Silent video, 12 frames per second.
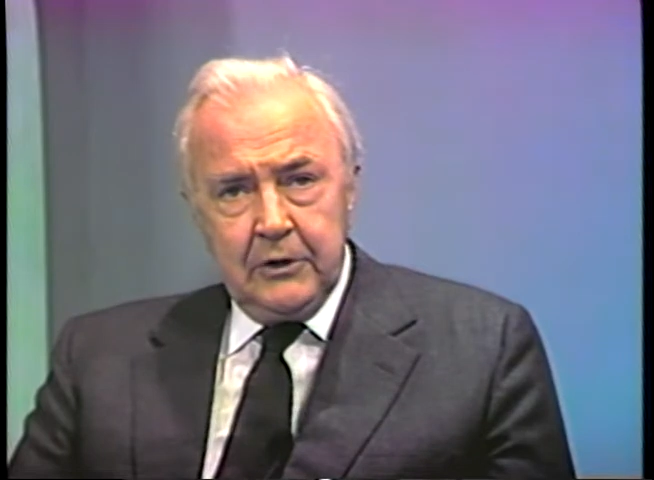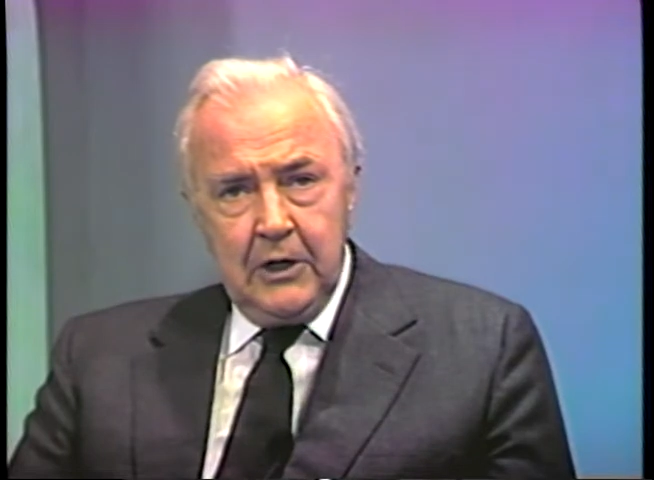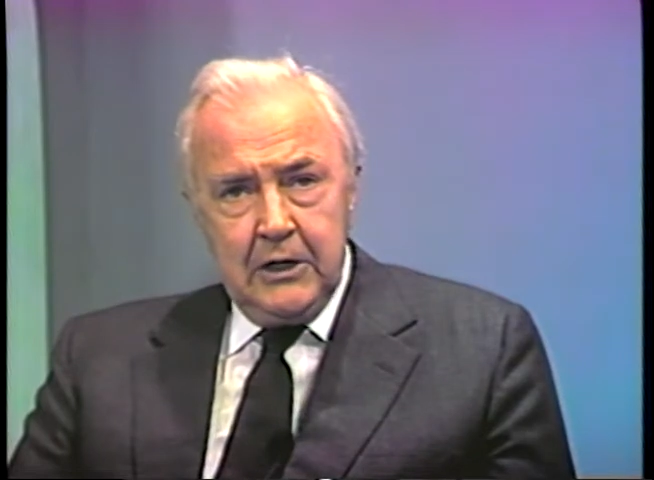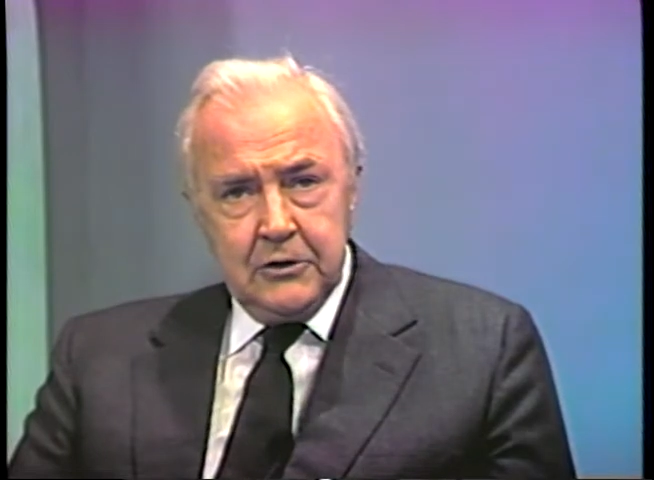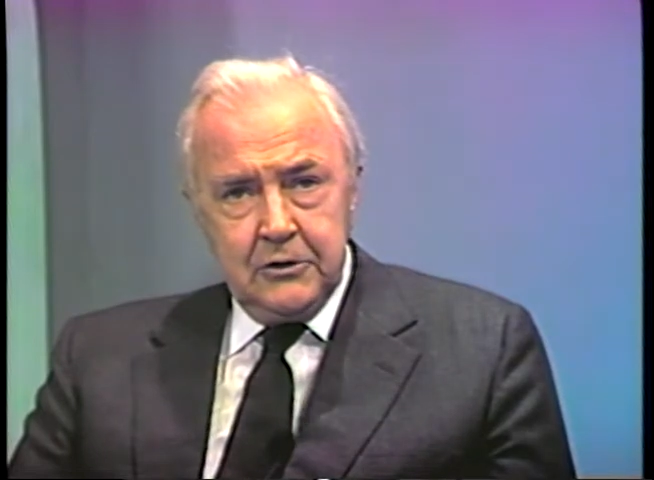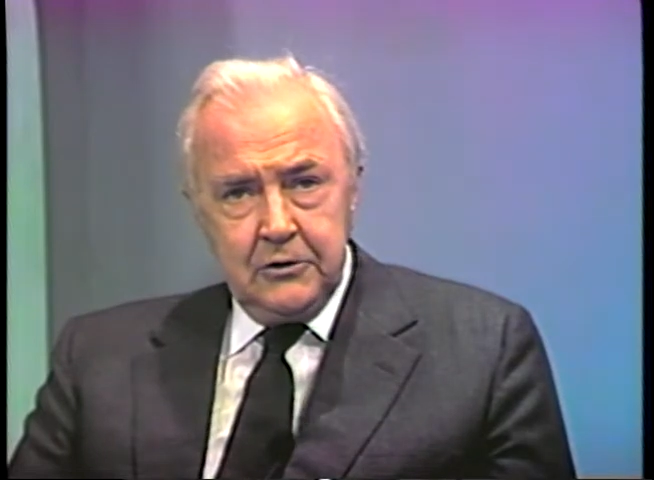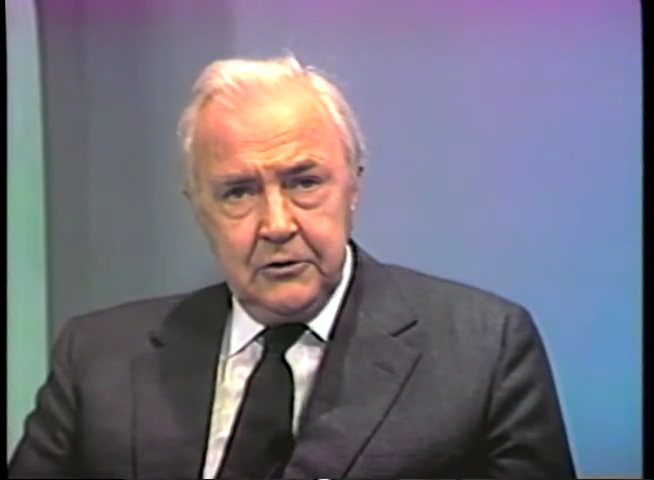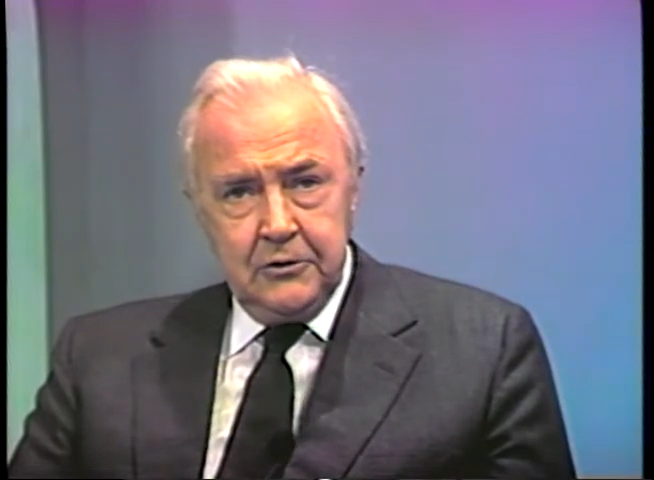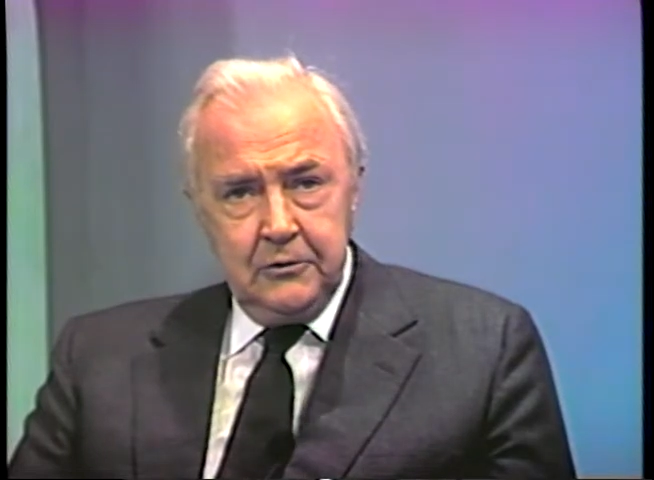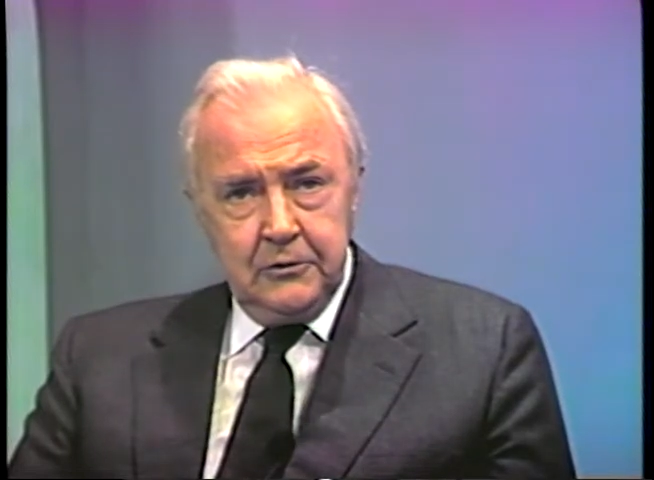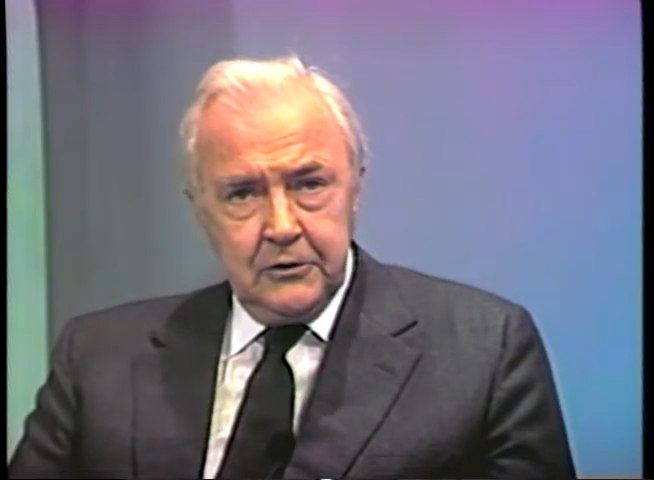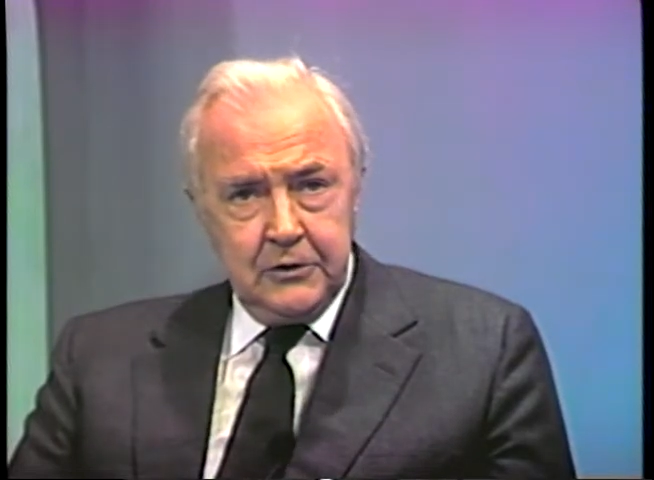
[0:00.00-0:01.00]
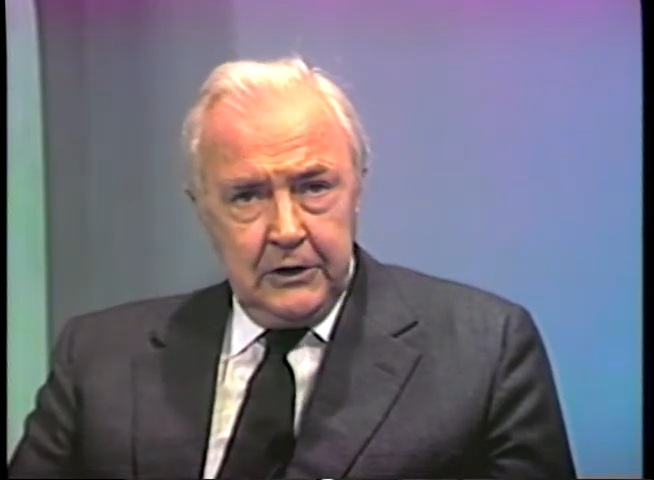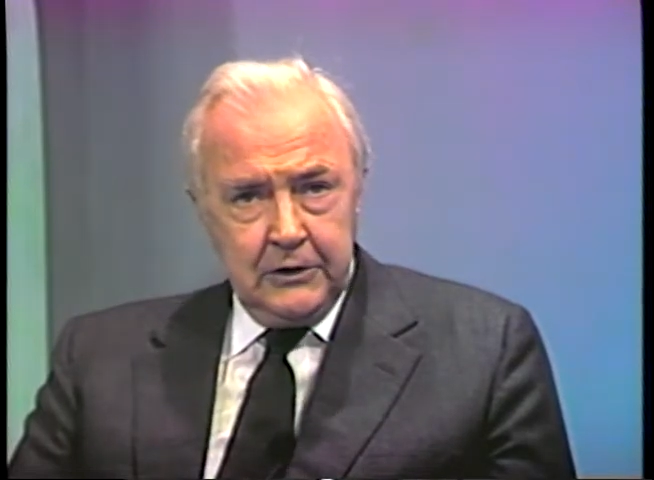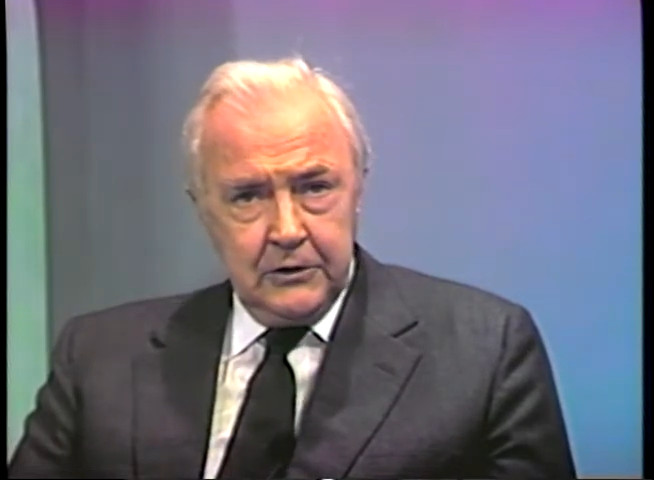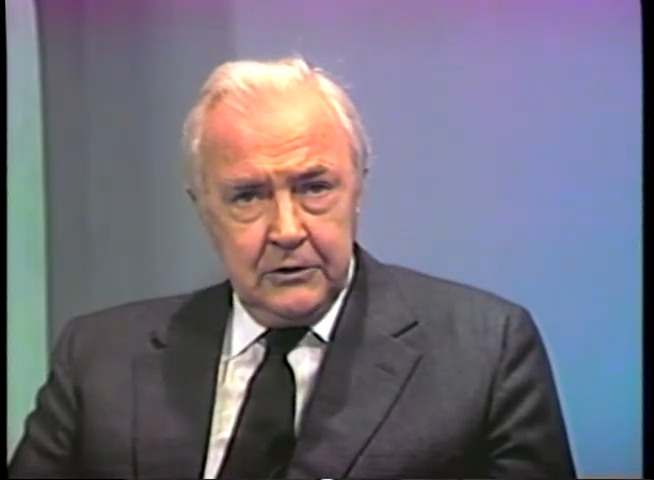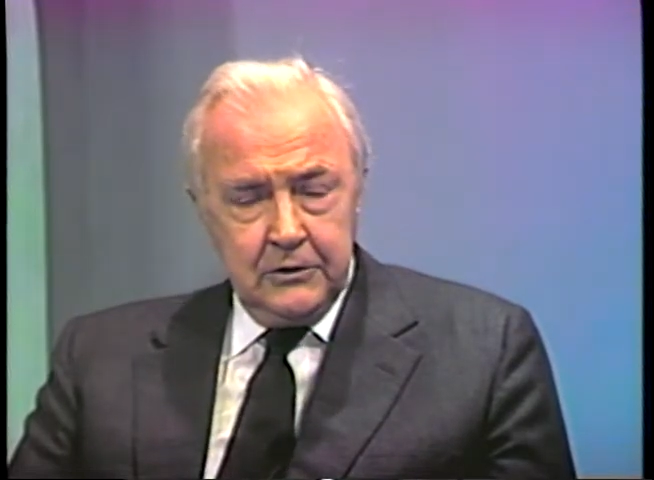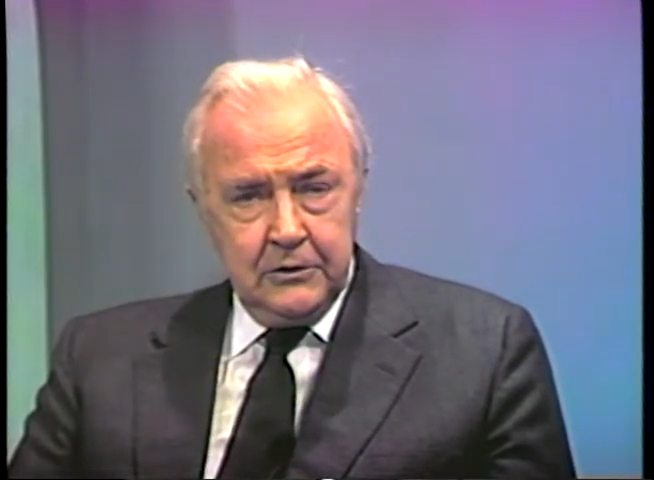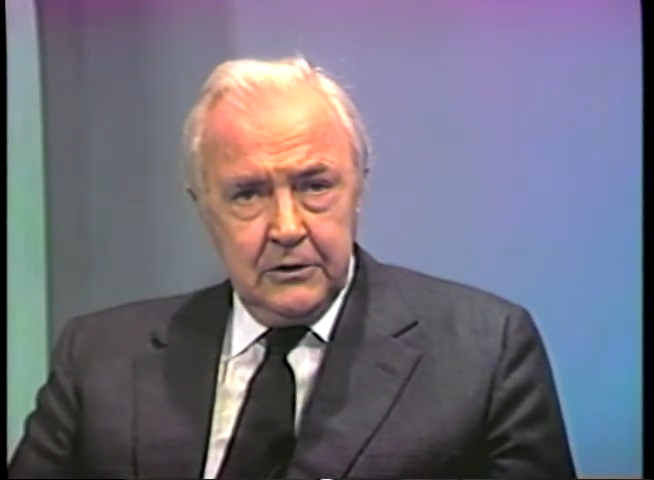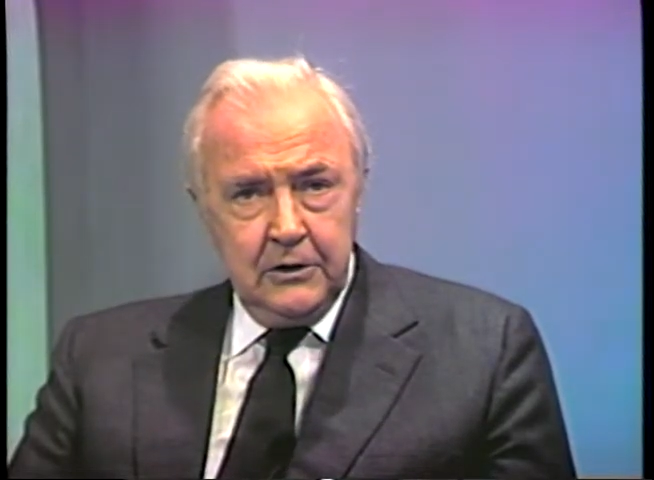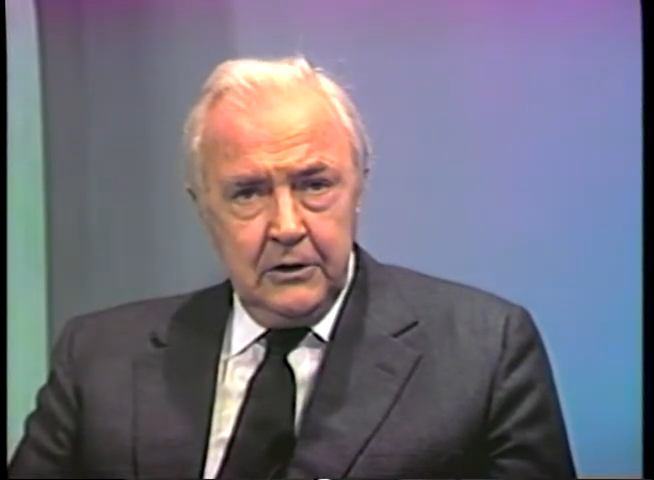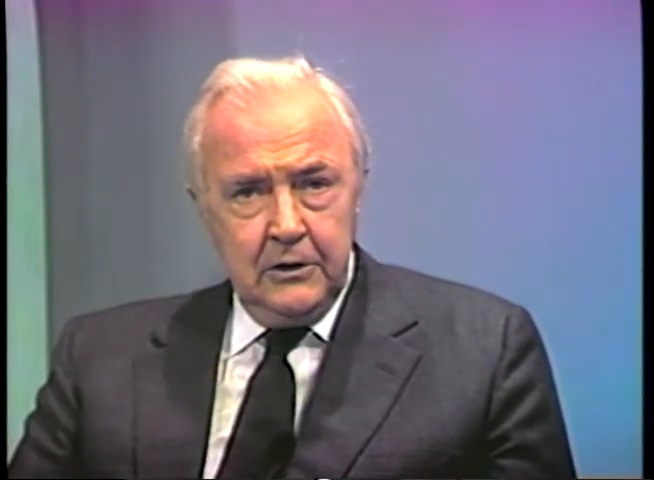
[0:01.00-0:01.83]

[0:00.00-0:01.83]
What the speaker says: constitutional distinctions